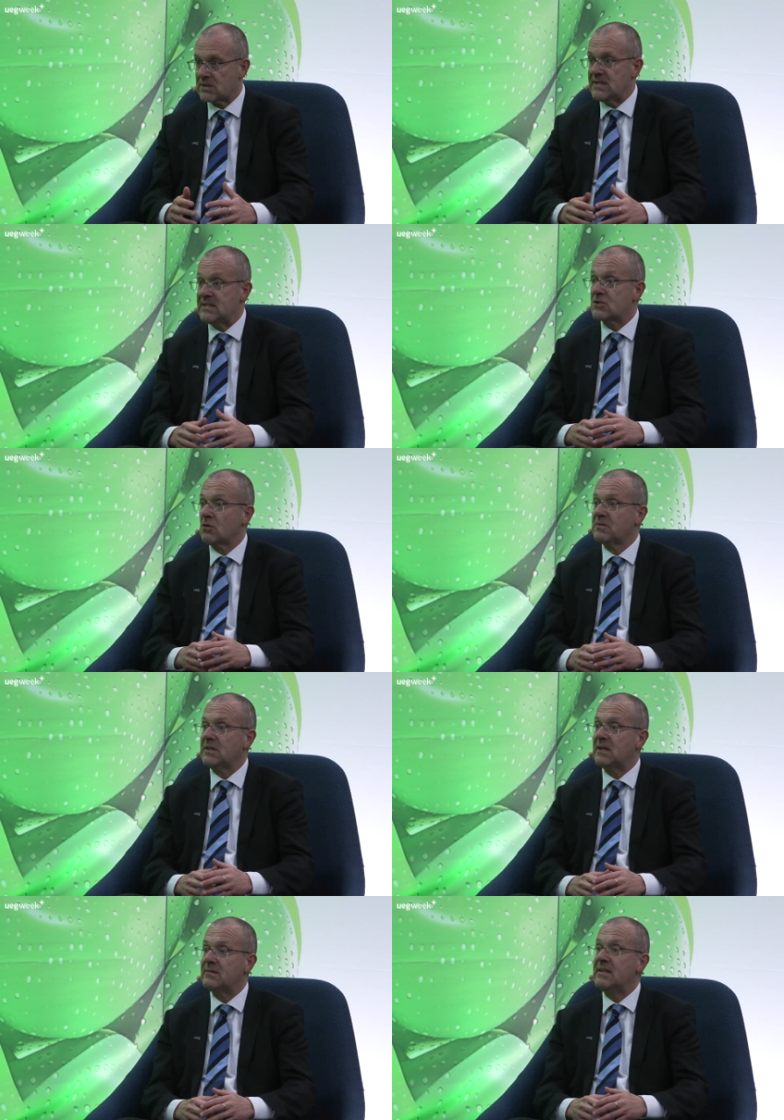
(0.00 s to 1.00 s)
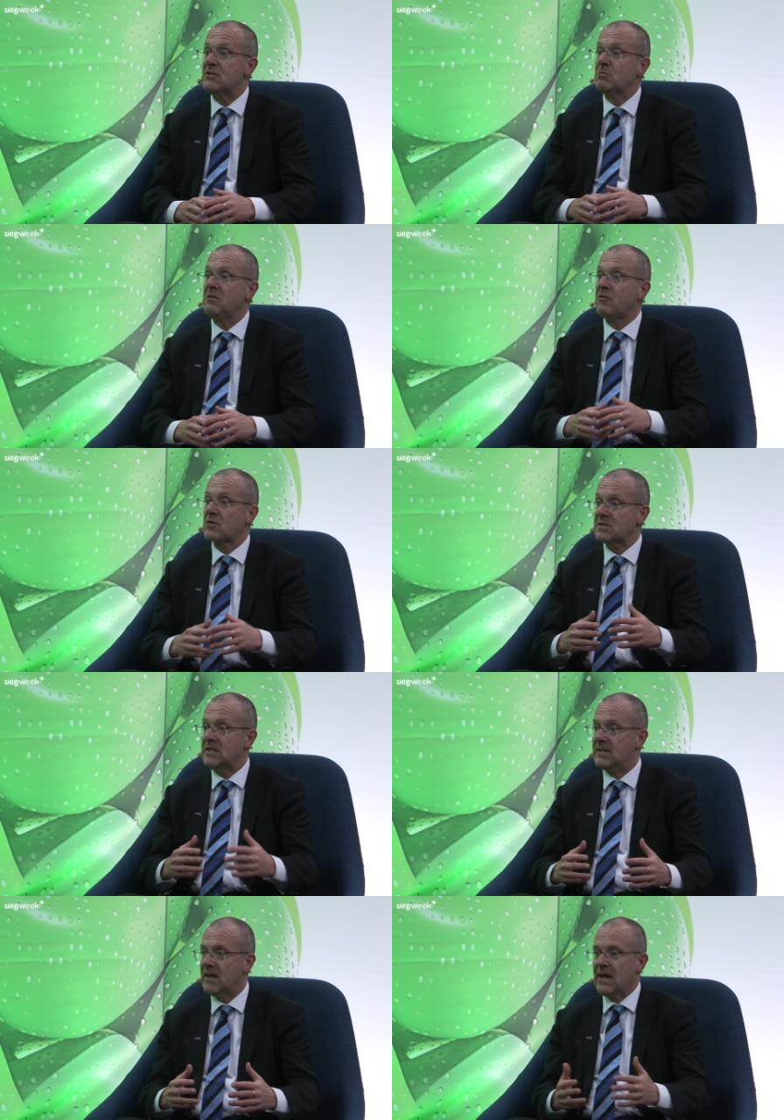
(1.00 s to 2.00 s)
is it something that needs to be
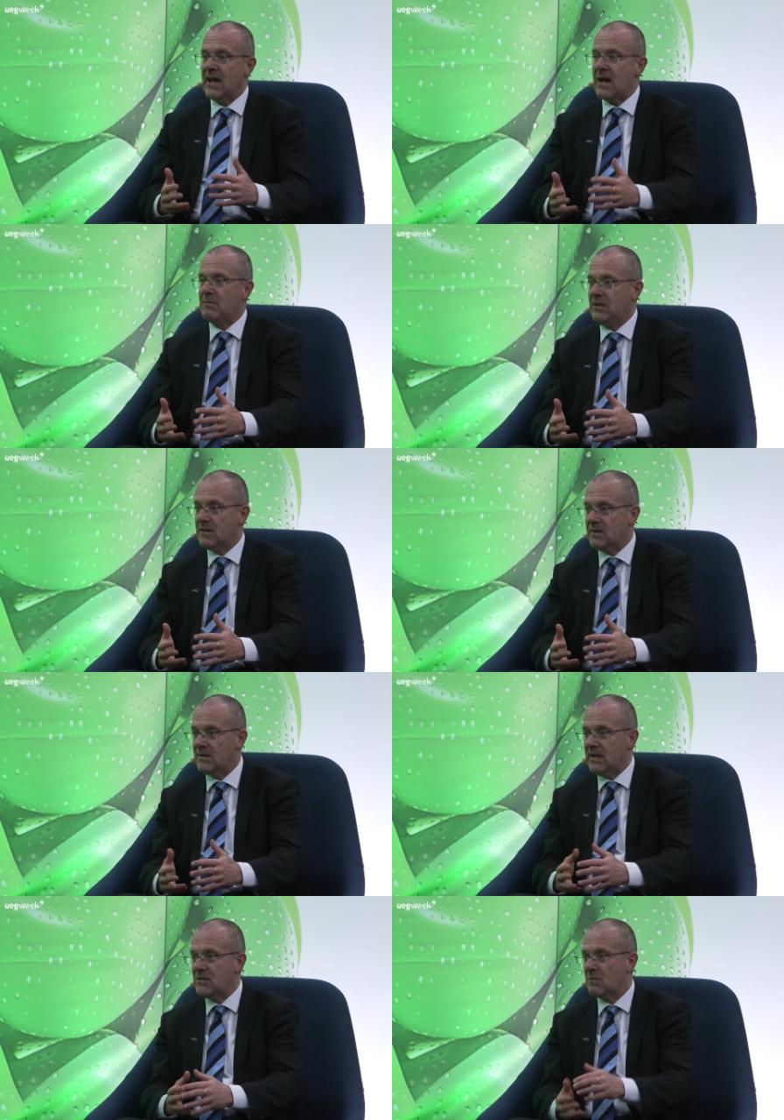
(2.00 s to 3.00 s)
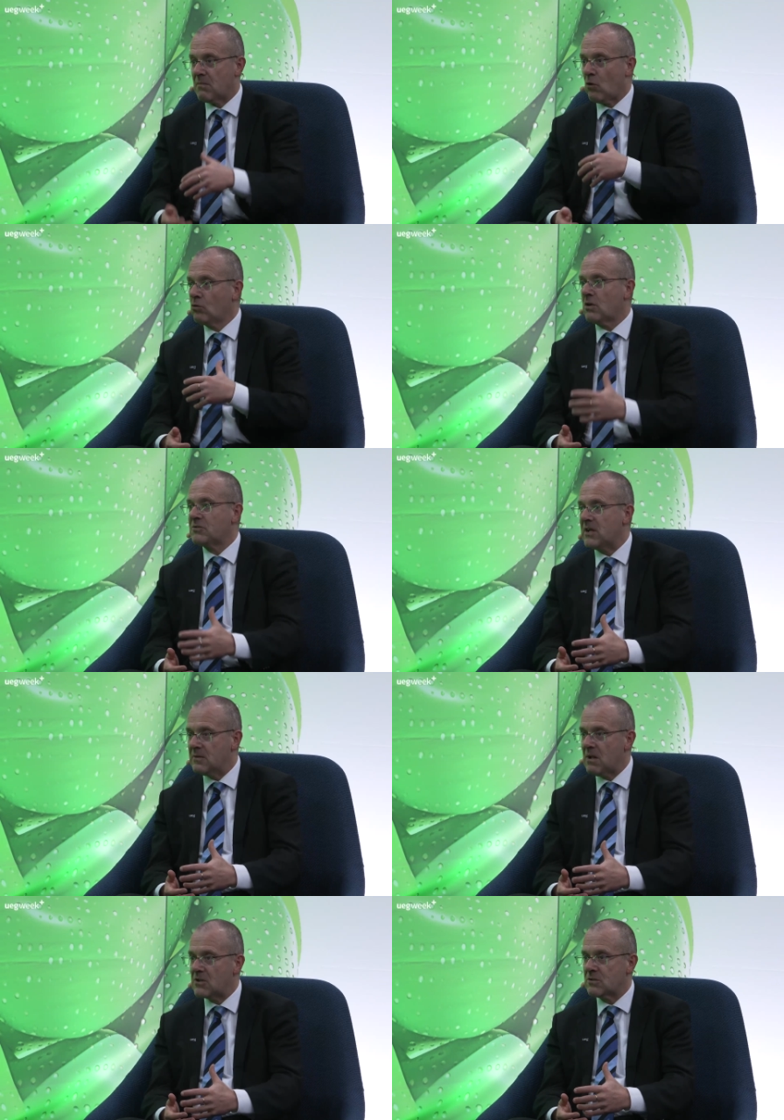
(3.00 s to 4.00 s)
foreseen? I mean, mm. in my own country, in
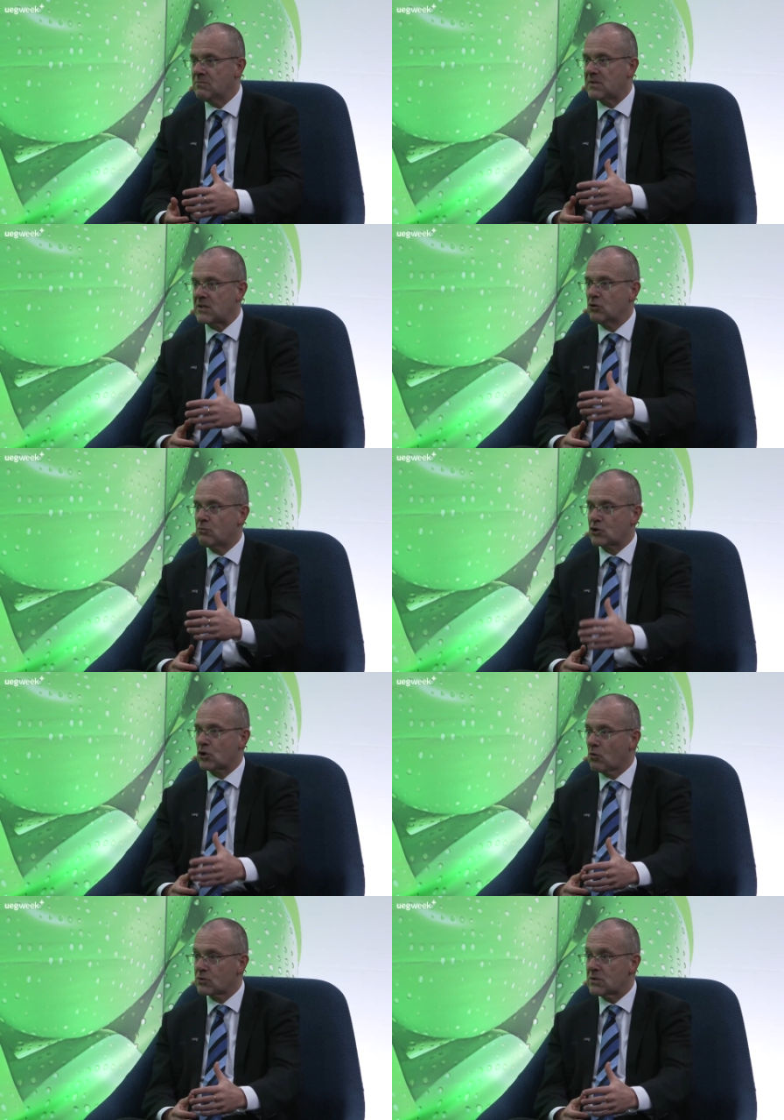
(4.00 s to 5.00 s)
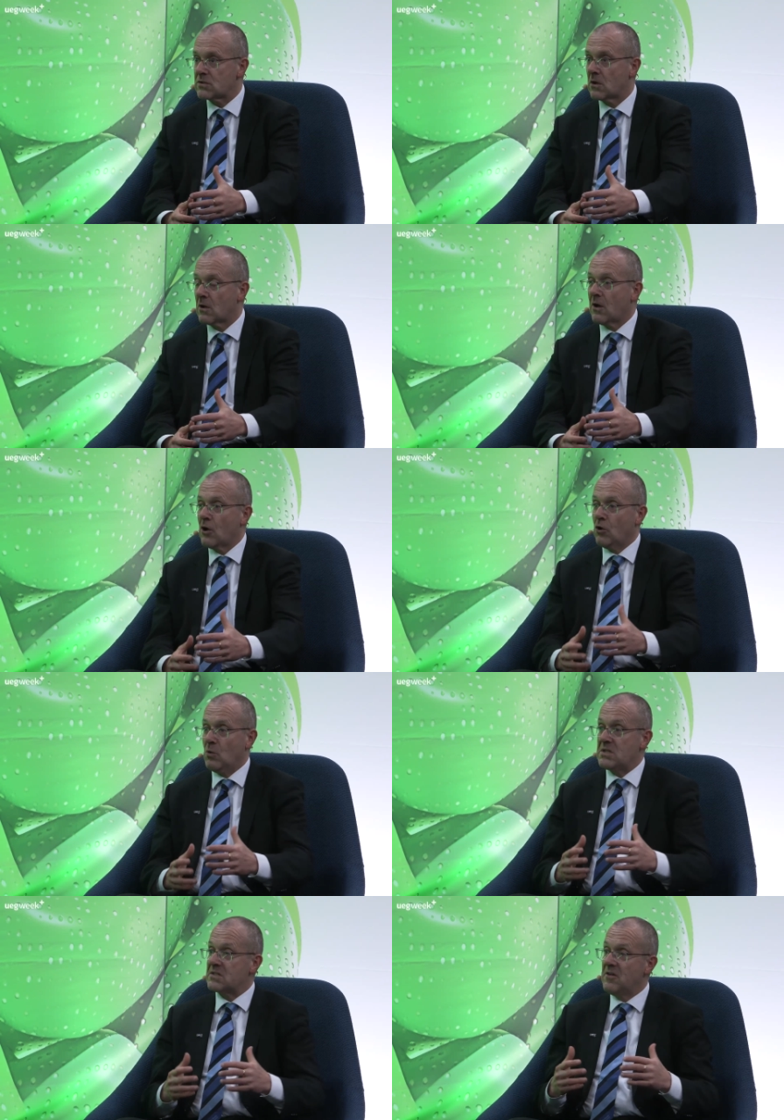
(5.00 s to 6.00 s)
Belgium, there is numerus clausus,
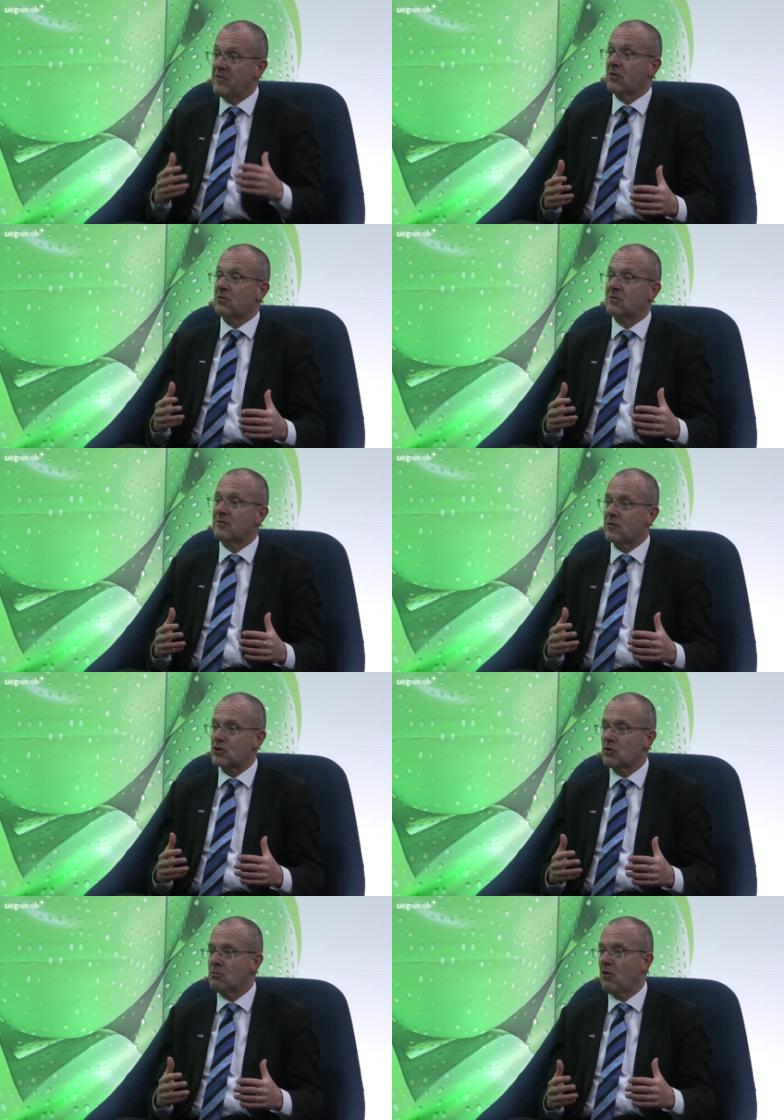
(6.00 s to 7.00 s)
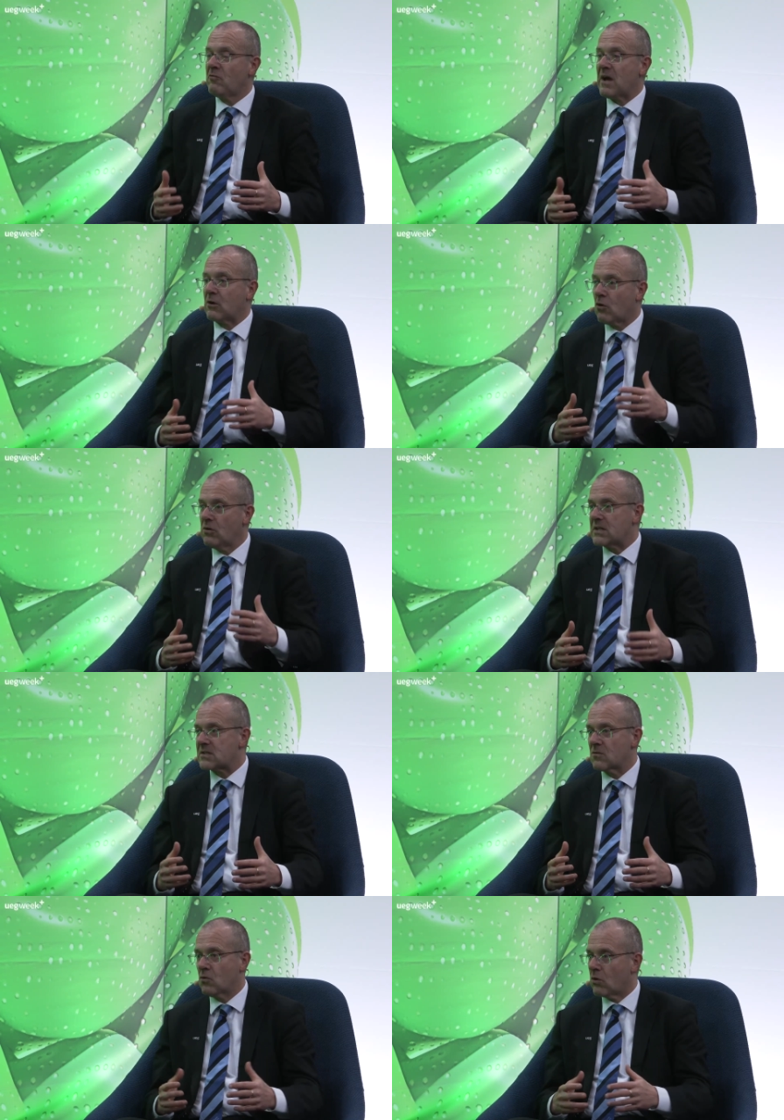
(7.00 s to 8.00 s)
which is difficult for some of my
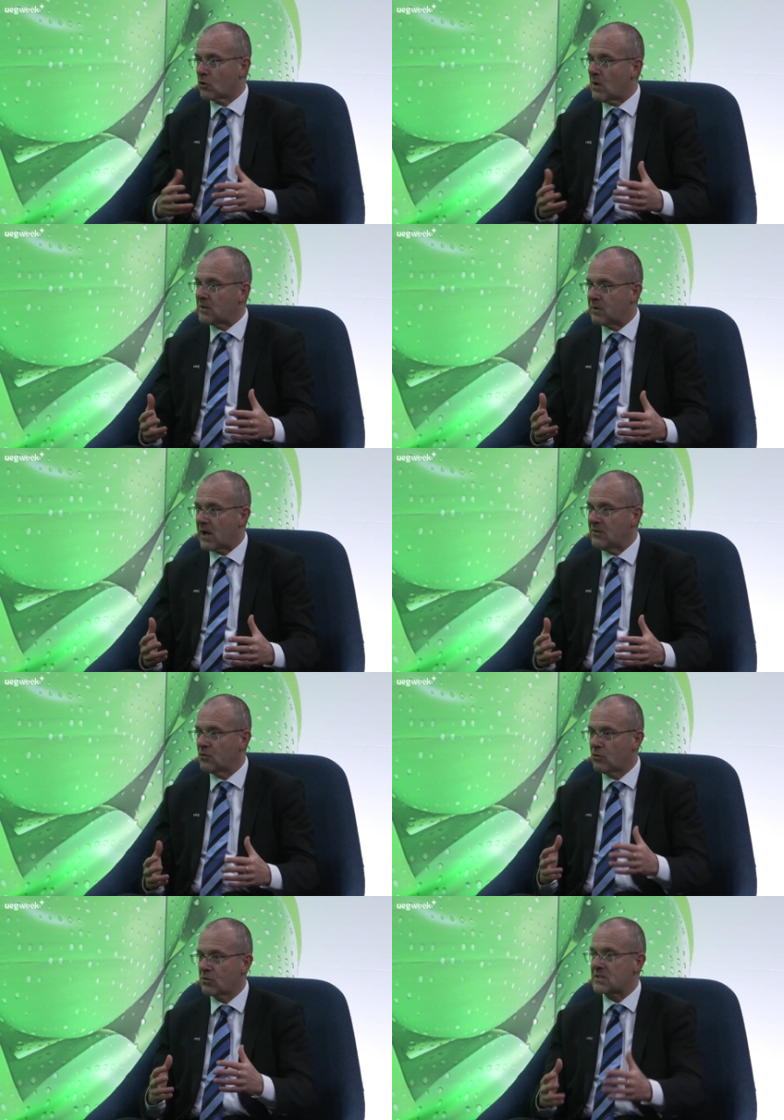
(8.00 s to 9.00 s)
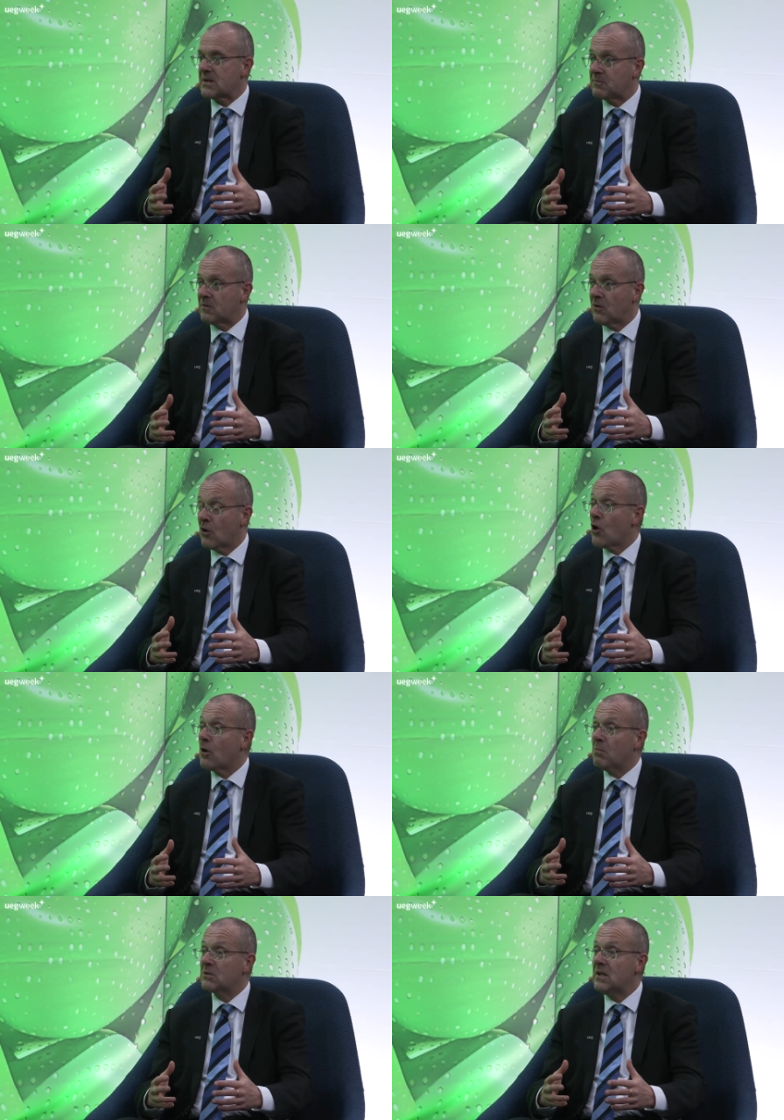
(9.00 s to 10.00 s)
colleagues who are quite bright, who are not accepted,
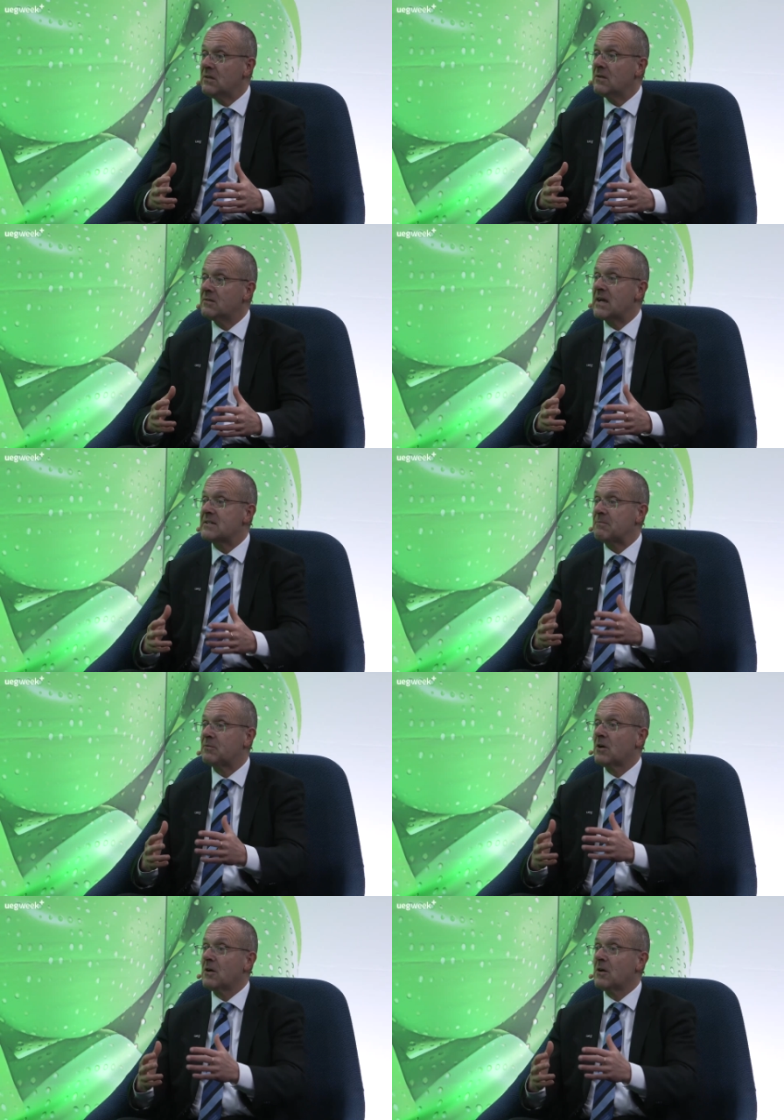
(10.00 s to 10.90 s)
but then they accept